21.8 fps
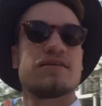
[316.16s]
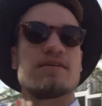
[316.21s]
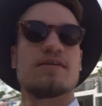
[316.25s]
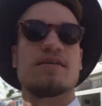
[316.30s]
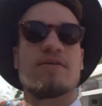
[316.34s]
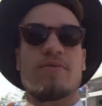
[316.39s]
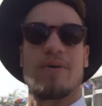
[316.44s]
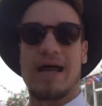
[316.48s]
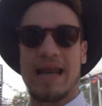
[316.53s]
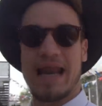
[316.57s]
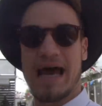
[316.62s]

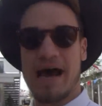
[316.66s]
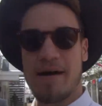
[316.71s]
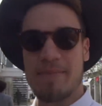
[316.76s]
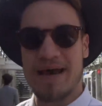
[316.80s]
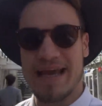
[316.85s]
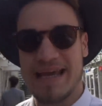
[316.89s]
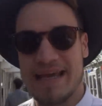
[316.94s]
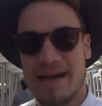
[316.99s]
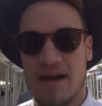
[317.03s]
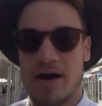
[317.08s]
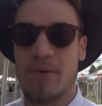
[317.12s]
We're now
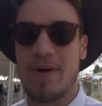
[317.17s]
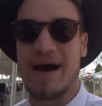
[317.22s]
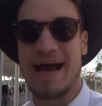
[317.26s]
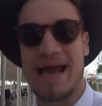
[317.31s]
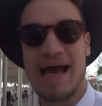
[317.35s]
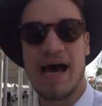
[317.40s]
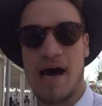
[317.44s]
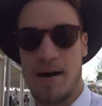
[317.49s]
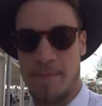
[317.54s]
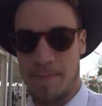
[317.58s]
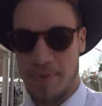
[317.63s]
making our way
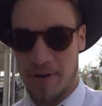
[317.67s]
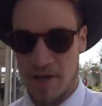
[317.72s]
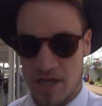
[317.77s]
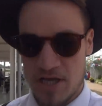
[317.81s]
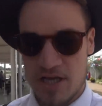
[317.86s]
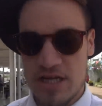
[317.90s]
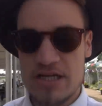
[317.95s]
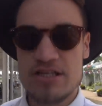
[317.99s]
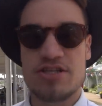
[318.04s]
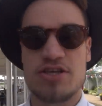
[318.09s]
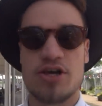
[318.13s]

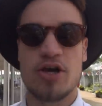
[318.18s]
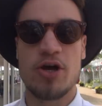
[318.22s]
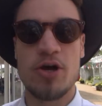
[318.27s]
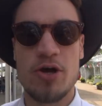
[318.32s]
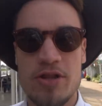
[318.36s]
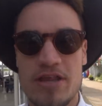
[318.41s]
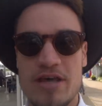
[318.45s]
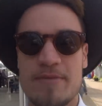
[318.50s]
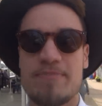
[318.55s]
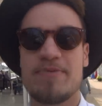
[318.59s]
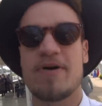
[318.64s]
up to
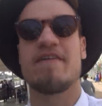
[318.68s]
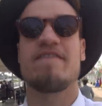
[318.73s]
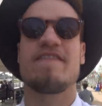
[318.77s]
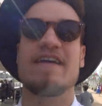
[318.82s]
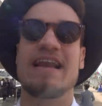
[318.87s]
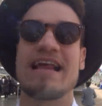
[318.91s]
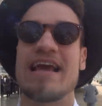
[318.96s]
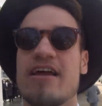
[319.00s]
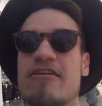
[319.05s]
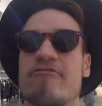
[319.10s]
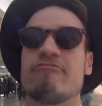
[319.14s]
the
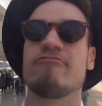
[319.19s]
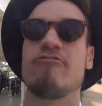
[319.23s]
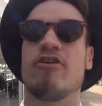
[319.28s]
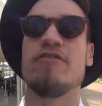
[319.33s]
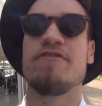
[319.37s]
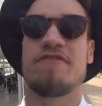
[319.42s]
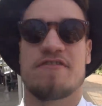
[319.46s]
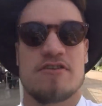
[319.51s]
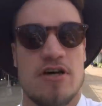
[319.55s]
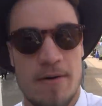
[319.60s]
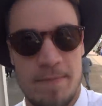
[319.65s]
Pavilion
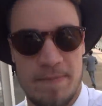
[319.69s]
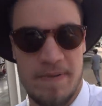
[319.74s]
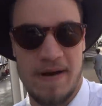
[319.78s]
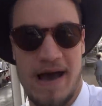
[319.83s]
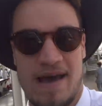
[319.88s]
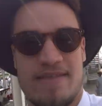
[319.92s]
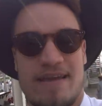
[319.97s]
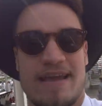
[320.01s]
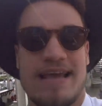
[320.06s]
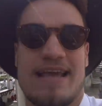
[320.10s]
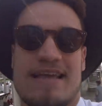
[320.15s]
Rooftop, I
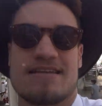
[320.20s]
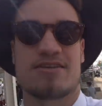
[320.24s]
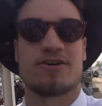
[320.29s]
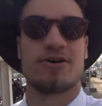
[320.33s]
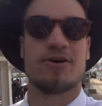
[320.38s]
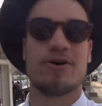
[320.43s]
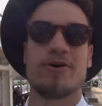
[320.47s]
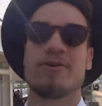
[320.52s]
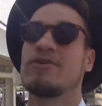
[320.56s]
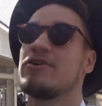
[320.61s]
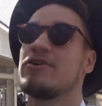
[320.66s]
think it's called.